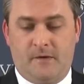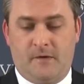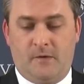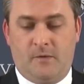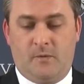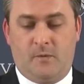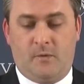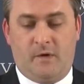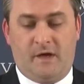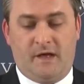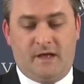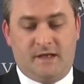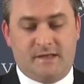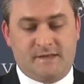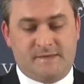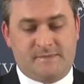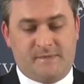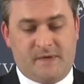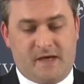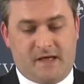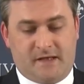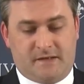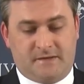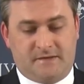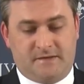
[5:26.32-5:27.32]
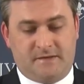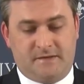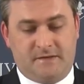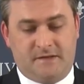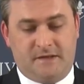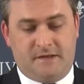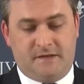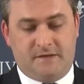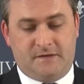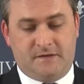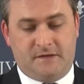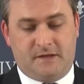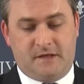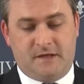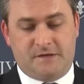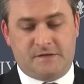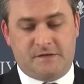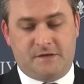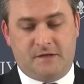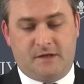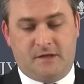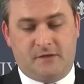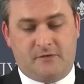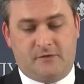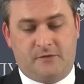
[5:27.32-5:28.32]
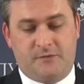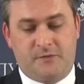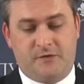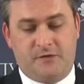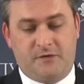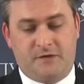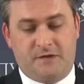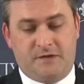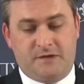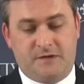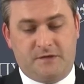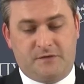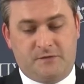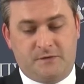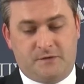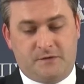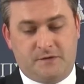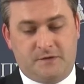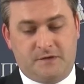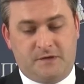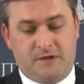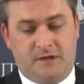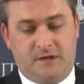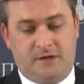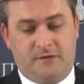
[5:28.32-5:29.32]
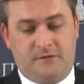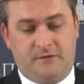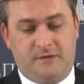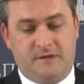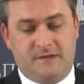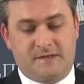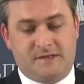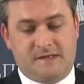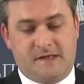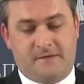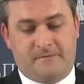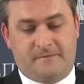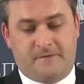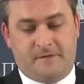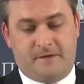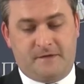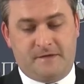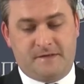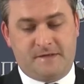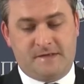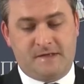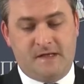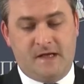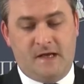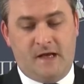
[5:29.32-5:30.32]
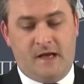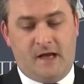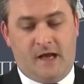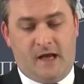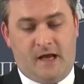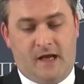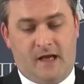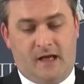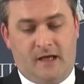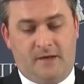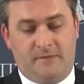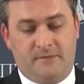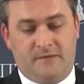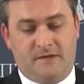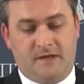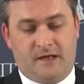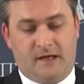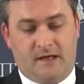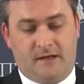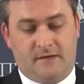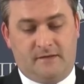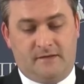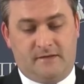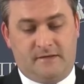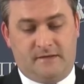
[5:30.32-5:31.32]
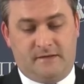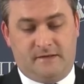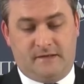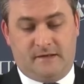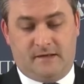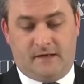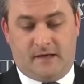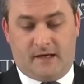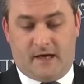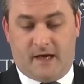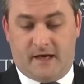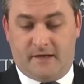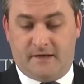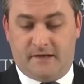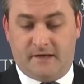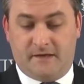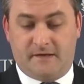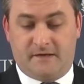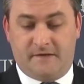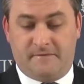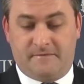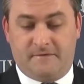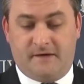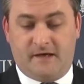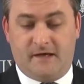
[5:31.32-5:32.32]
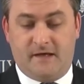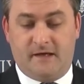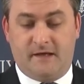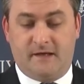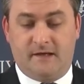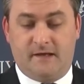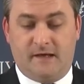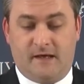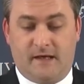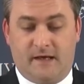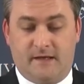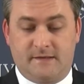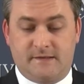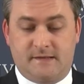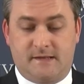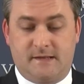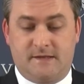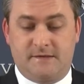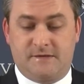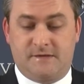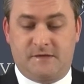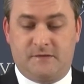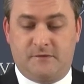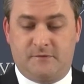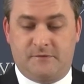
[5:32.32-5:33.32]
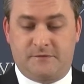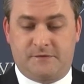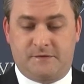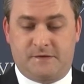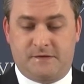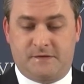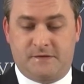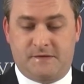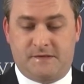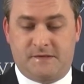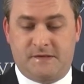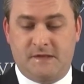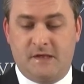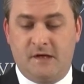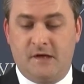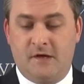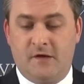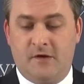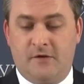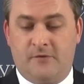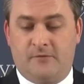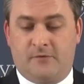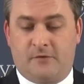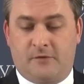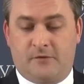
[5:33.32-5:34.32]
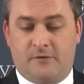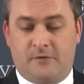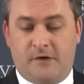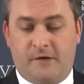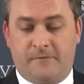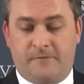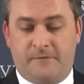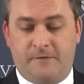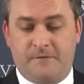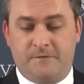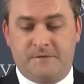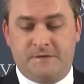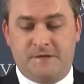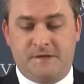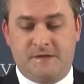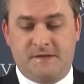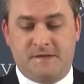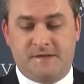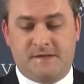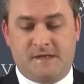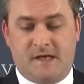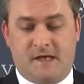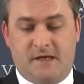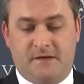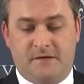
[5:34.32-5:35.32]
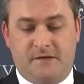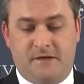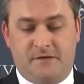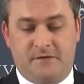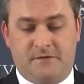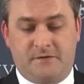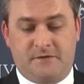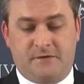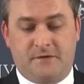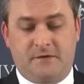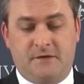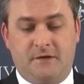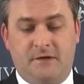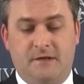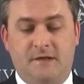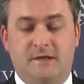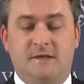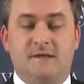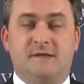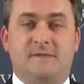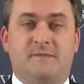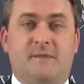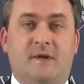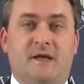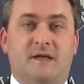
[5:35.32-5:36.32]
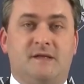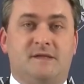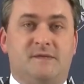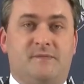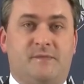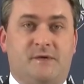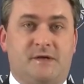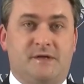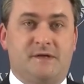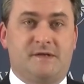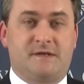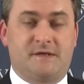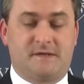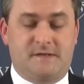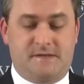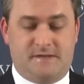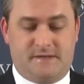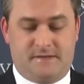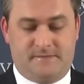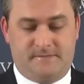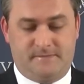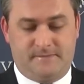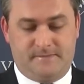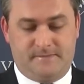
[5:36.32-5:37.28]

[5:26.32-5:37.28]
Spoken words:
We expect the international community to continue its efforts aimed at identifying lasting solutions for refugees and internally displaced persons.